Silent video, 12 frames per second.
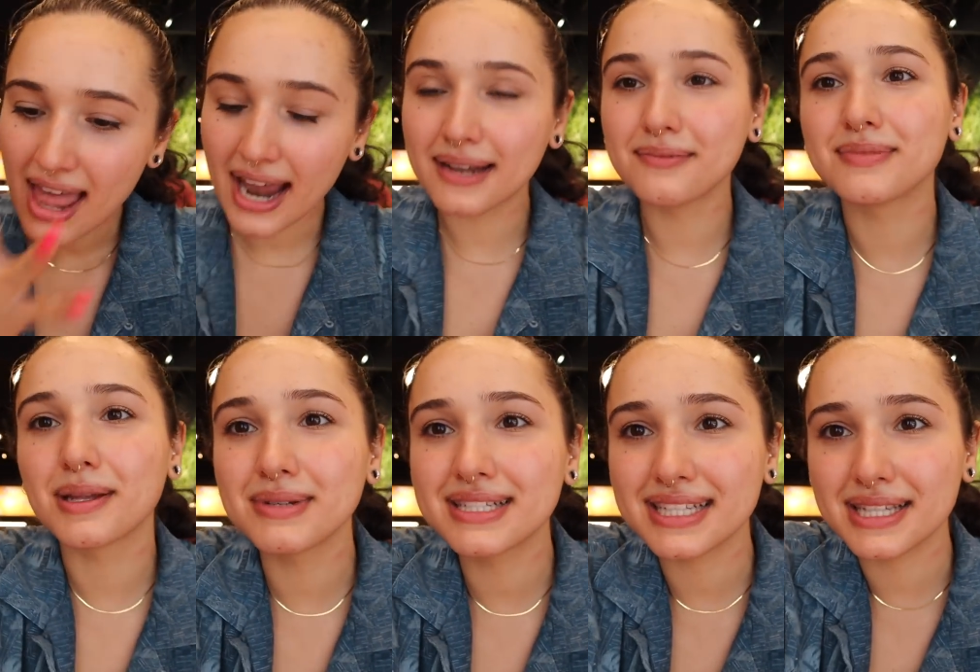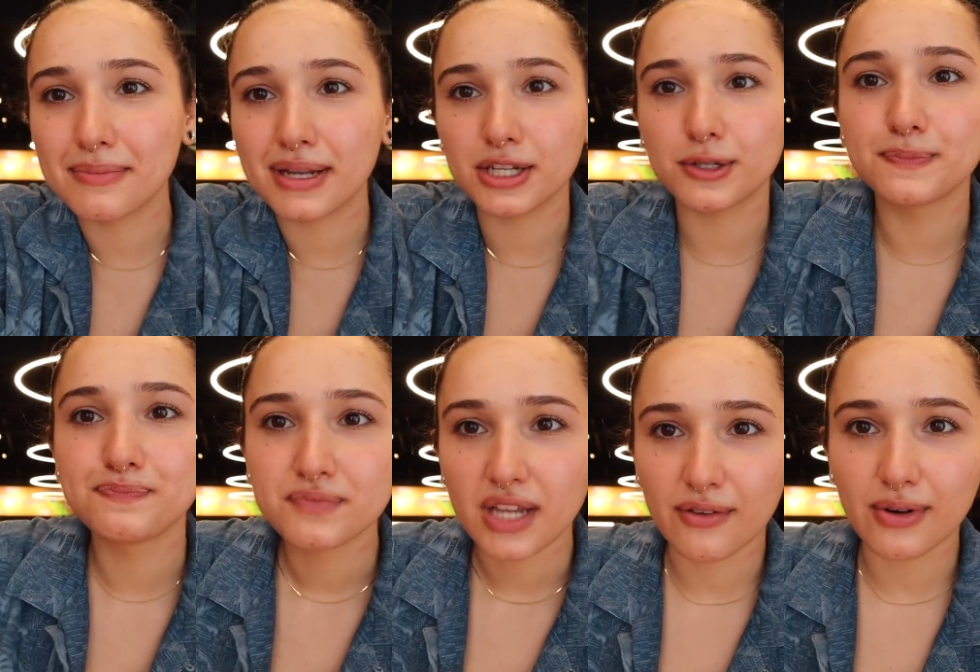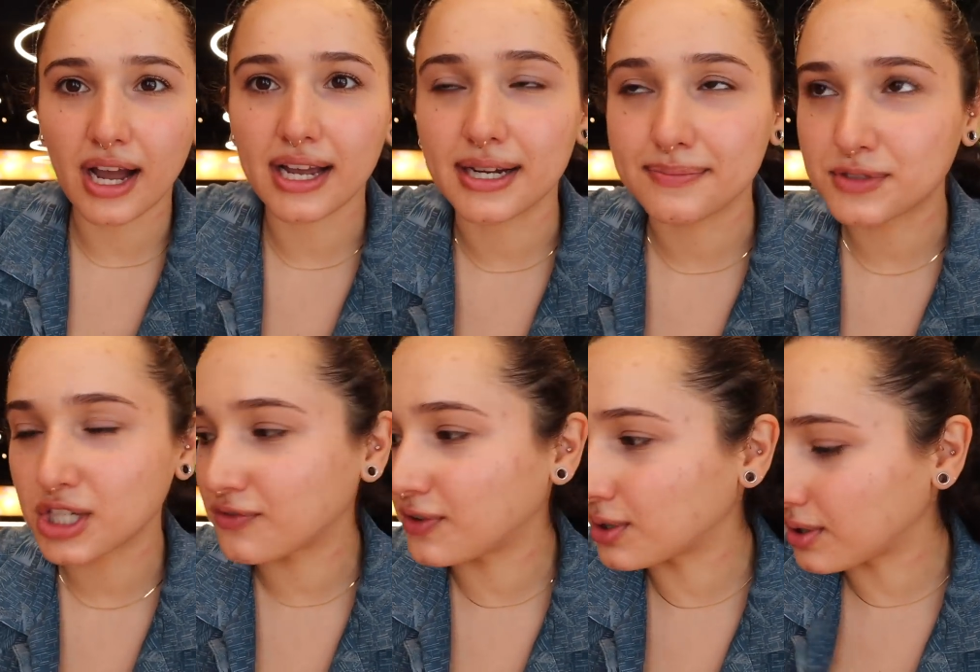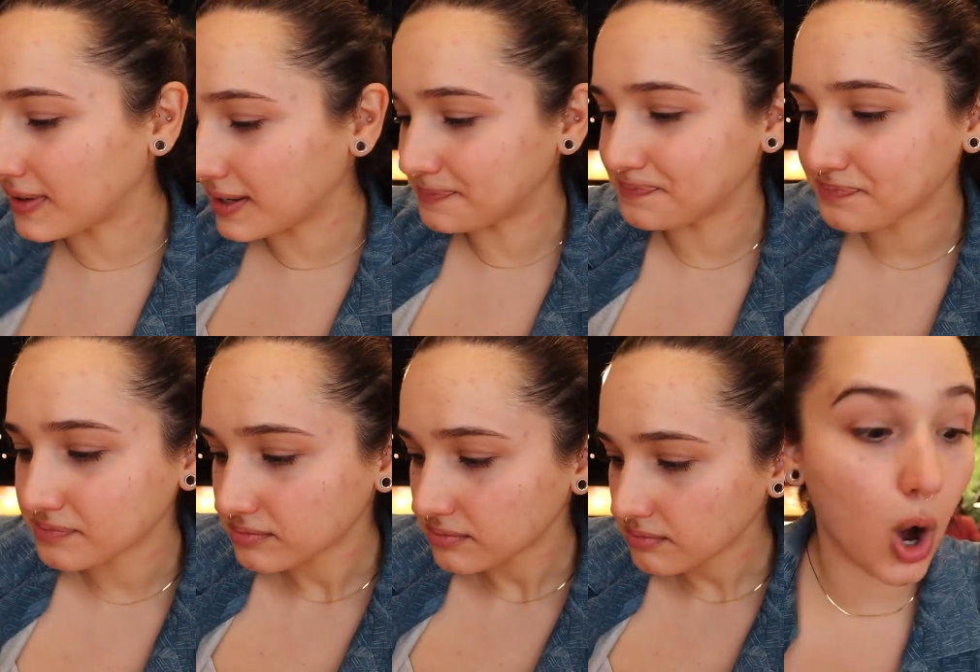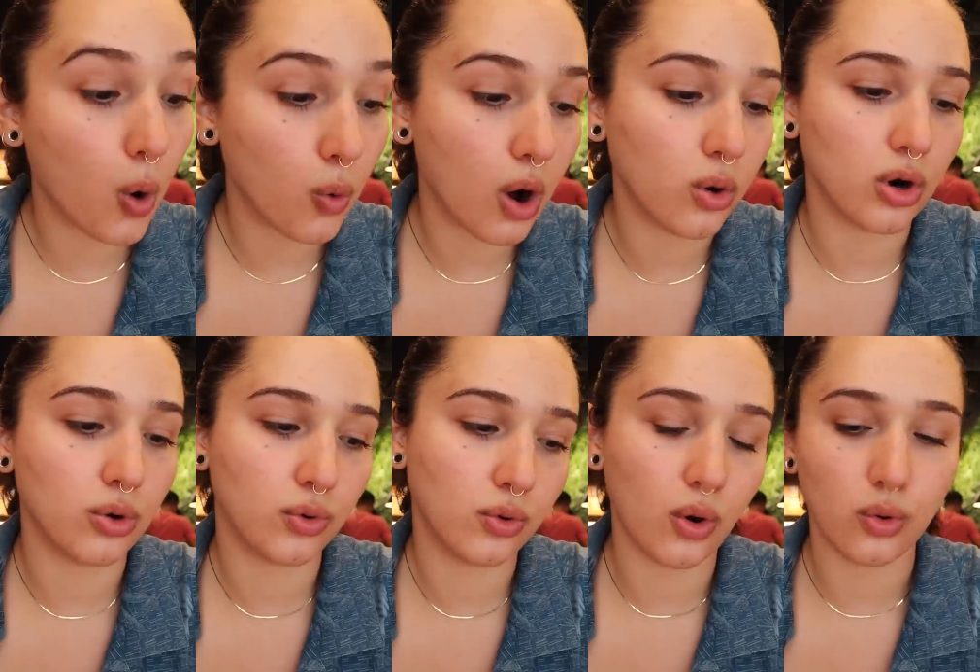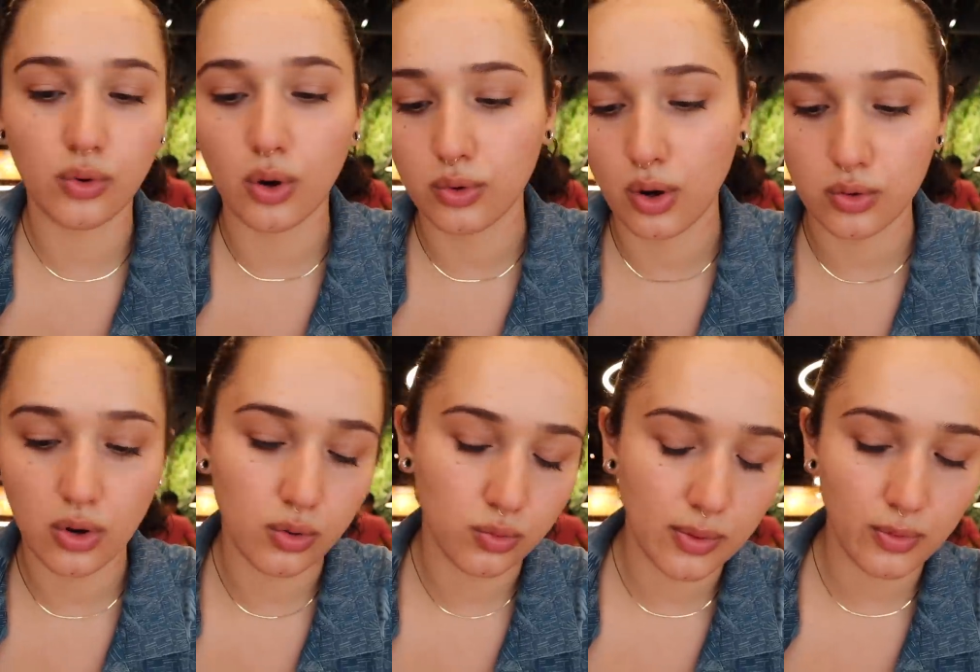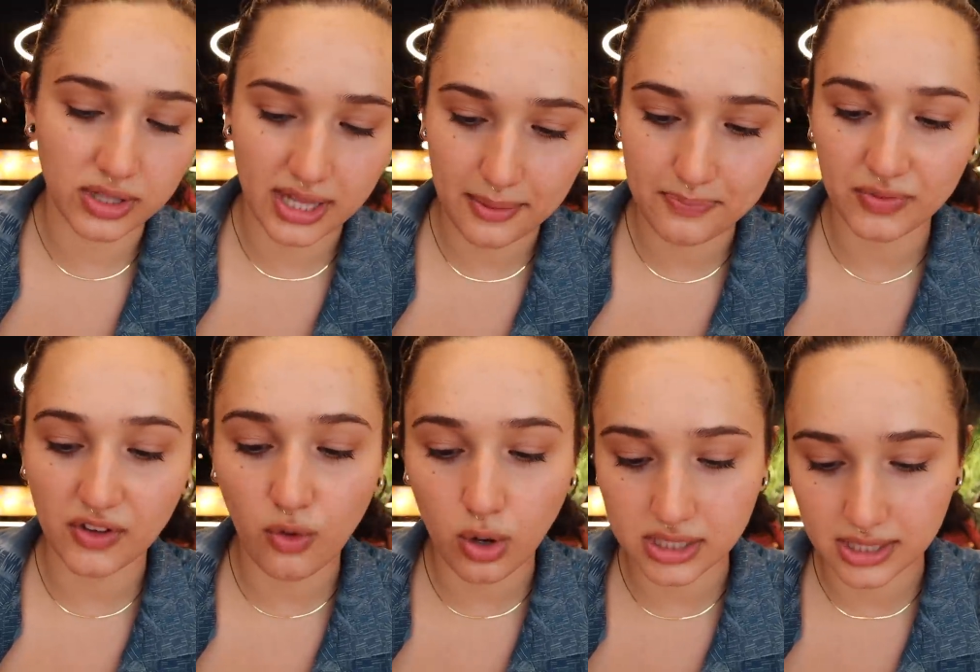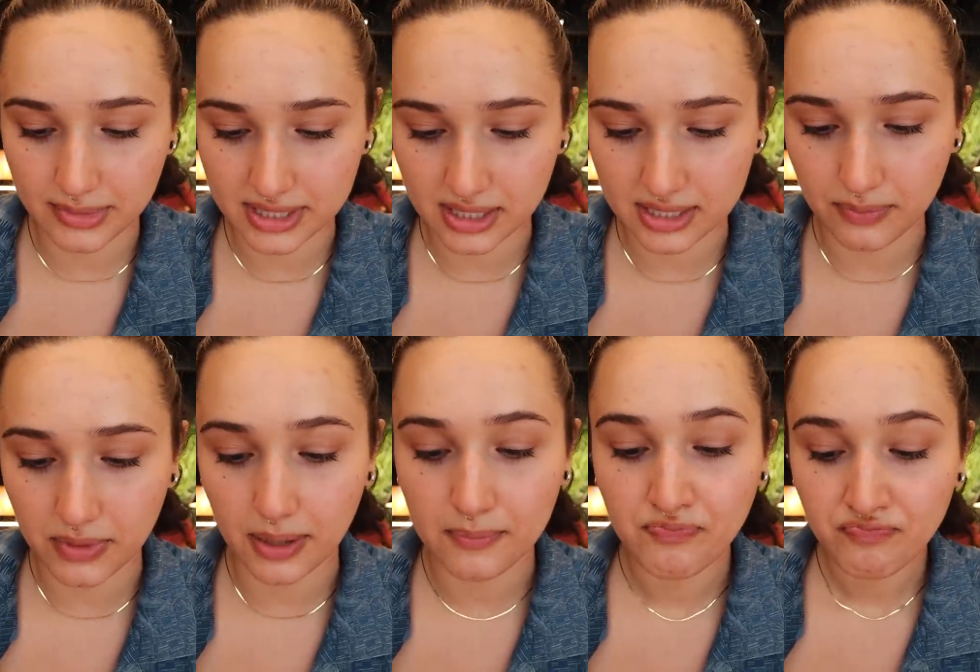And let me see the menu. I took a photo of it. Oh, one more thing. Of course I'm missing something.